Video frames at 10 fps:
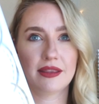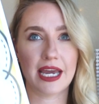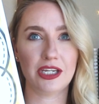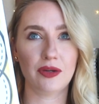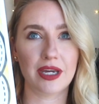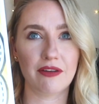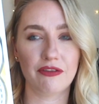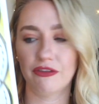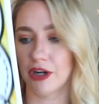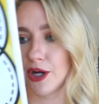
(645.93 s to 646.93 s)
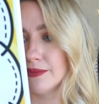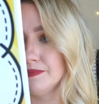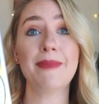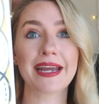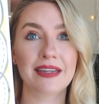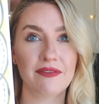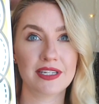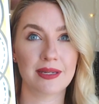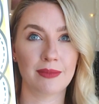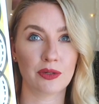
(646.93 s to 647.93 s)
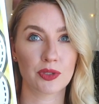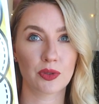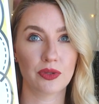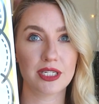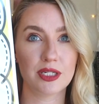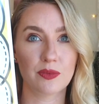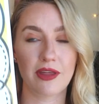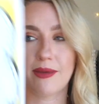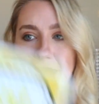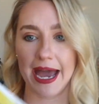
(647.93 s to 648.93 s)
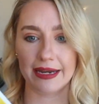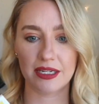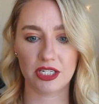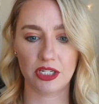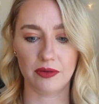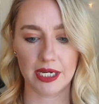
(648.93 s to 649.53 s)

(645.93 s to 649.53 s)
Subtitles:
that you get from Magnificent Middle School. This is one of the packets you